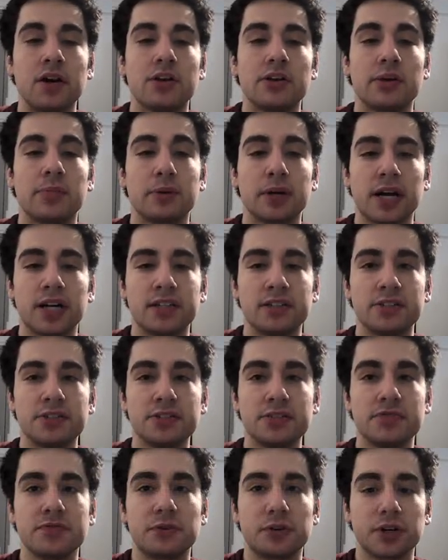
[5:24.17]
Number
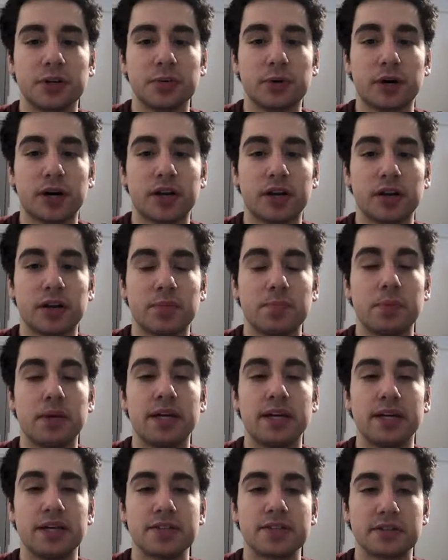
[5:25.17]
941,
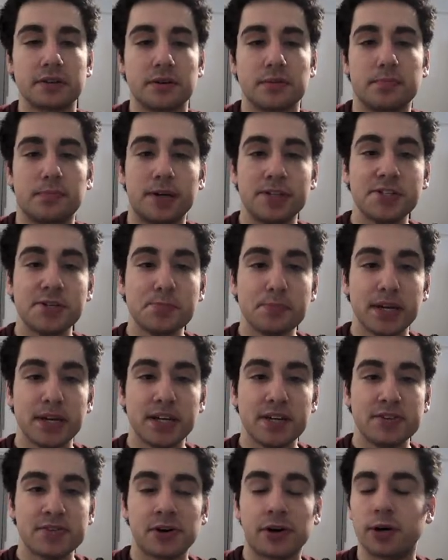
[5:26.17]
peas. Mushy
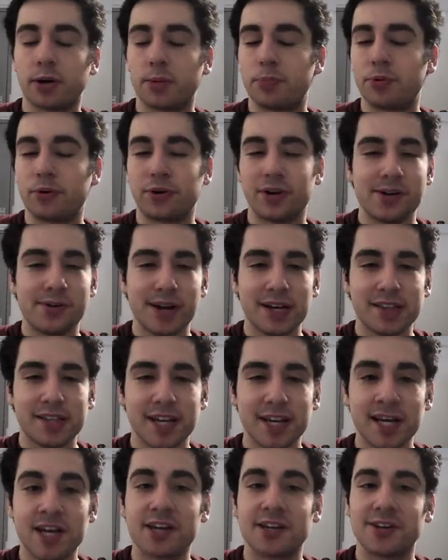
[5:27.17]
peas are a pretty great
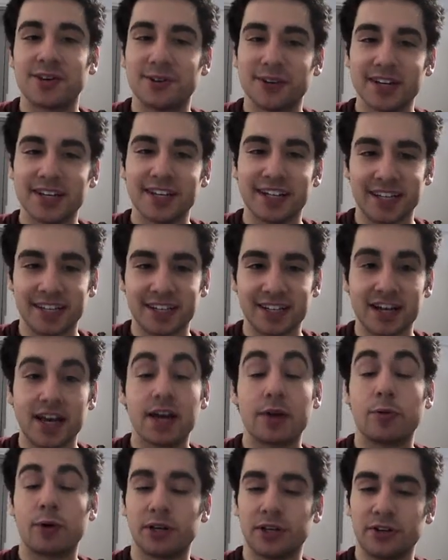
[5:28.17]
thing you can eat
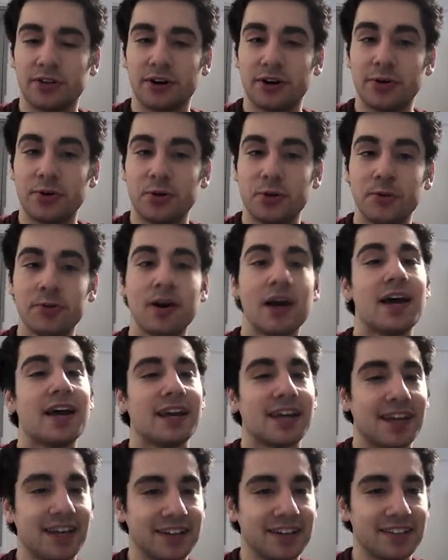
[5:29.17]
when you go to
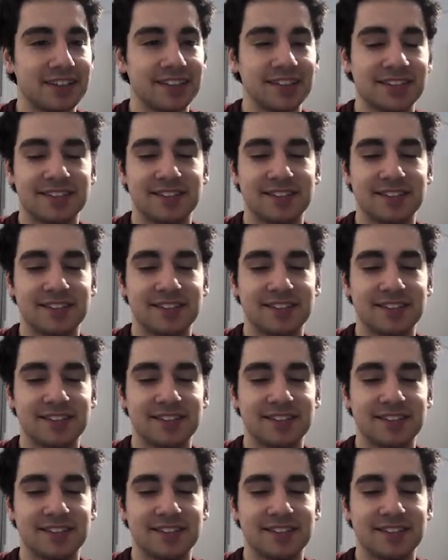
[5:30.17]
England.